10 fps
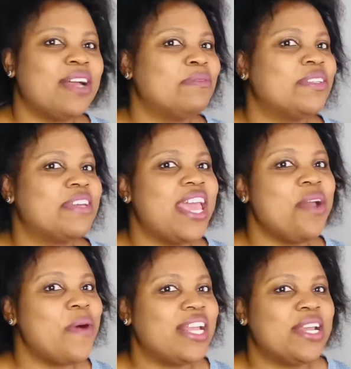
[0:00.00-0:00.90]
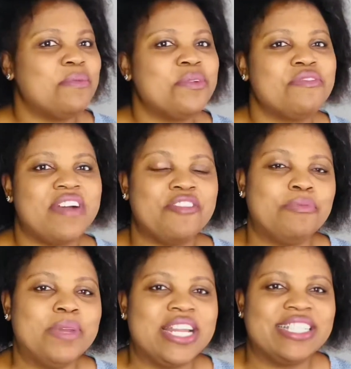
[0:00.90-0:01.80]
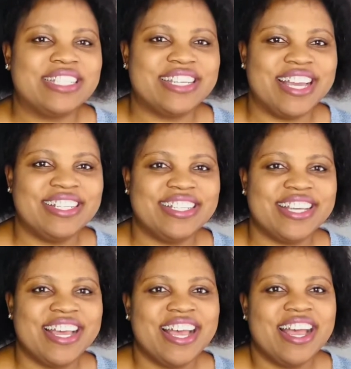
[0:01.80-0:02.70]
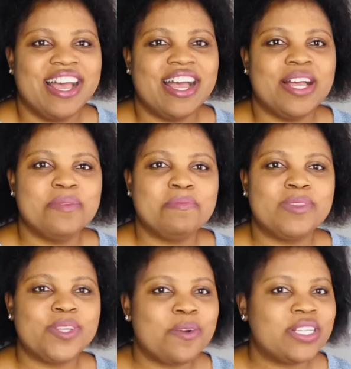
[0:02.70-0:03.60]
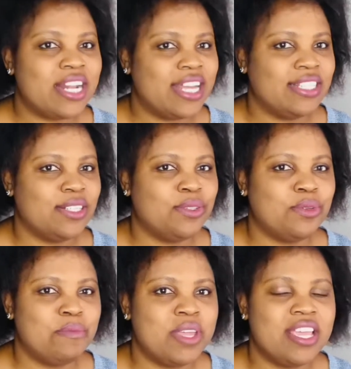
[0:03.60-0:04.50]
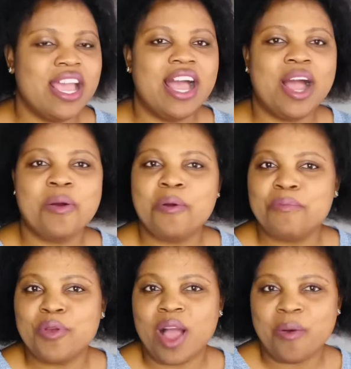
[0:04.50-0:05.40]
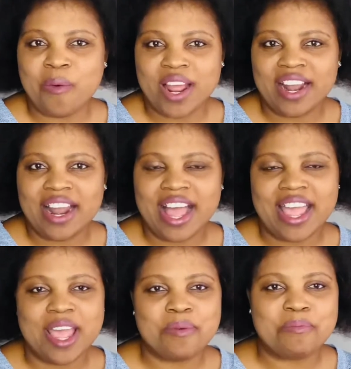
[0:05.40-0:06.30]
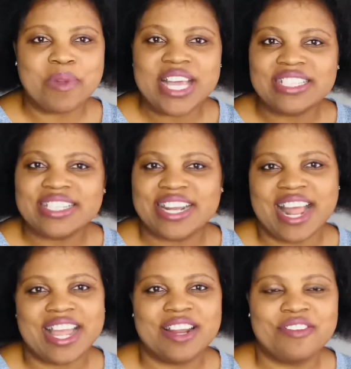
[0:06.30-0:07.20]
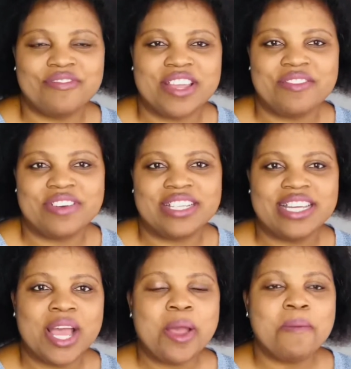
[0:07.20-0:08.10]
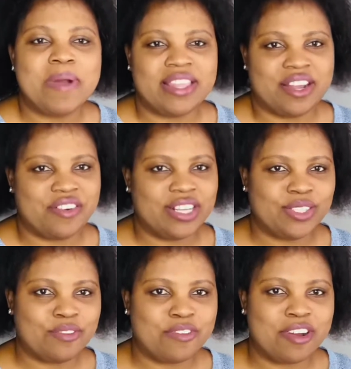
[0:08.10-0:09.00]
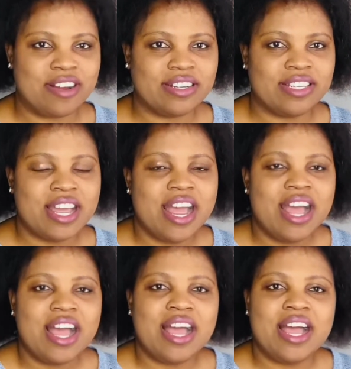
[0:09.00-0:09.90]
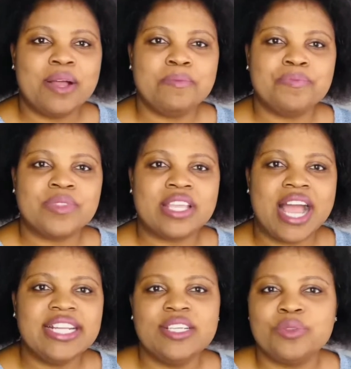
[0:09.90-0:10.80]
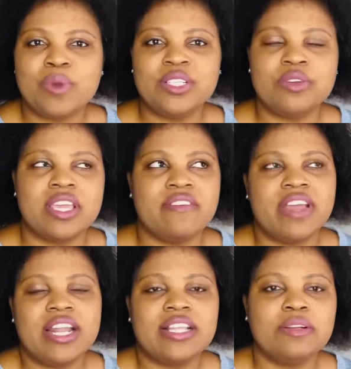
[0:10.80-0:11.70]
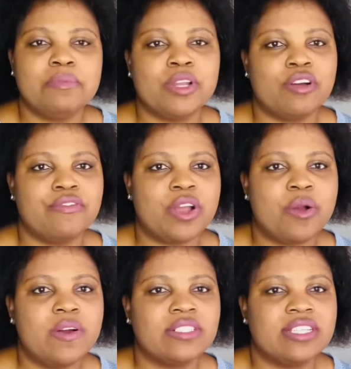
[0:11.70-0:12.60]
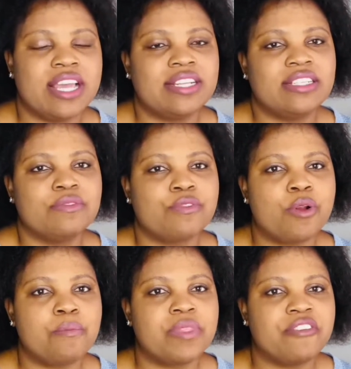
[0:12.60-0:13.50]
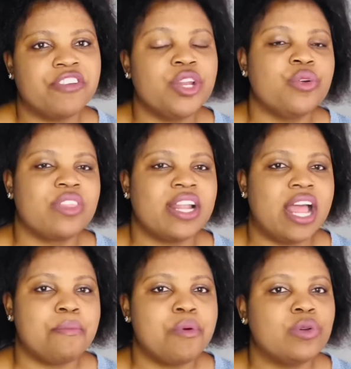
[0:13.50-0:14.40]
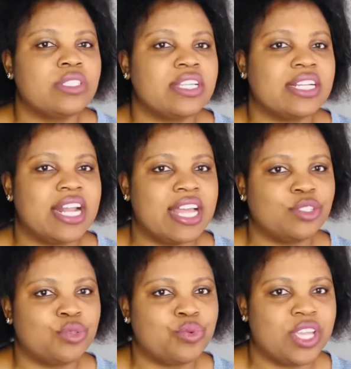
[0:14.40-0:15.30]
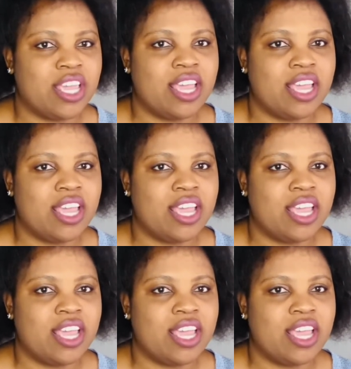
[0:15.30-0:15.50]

to KYW 5 Minutes Chat. I'm so delighted to be here. I hope you are well. I am blessed and highly favored by the grace of God. I just want to give a little bit of a content from the video that I posted last week.